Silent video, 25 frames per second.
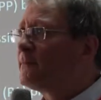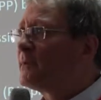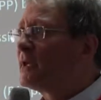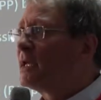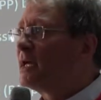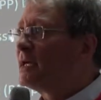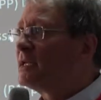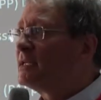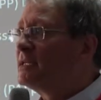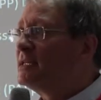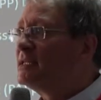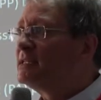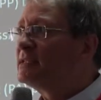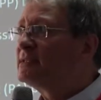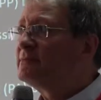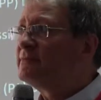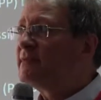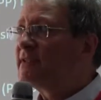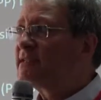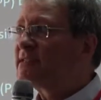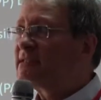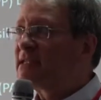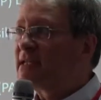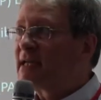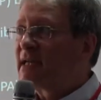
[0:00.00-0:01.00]
and
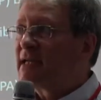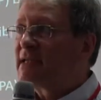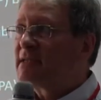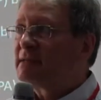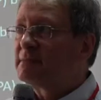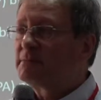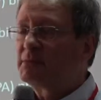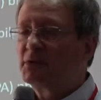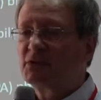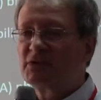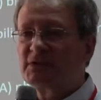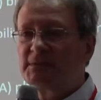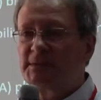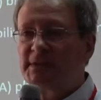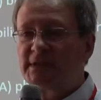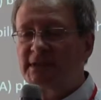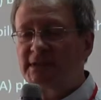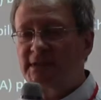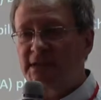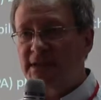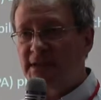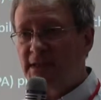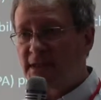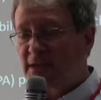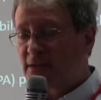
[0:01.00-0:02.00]
investigate the
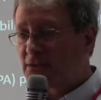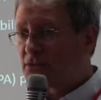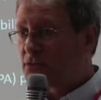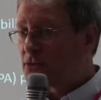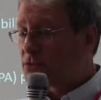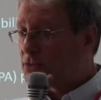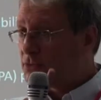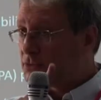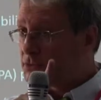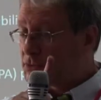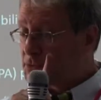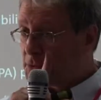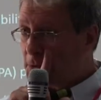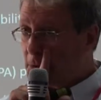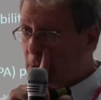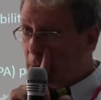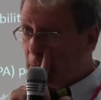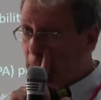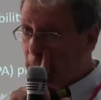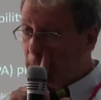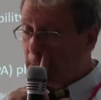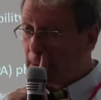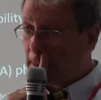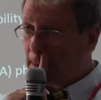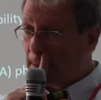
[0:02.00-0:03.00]
possibility to
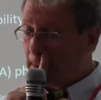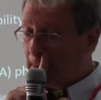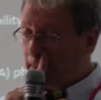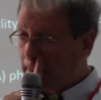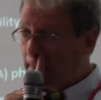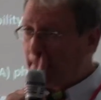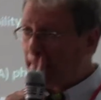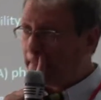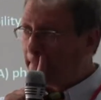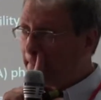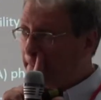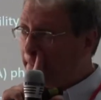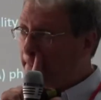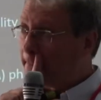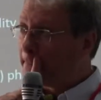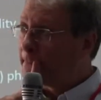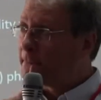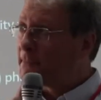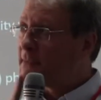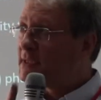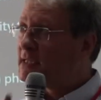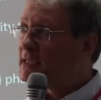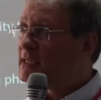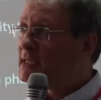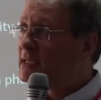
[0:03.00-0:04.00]
control
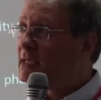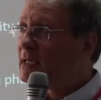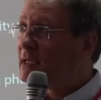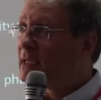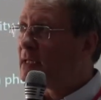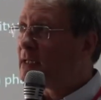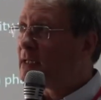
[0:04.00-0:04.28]
the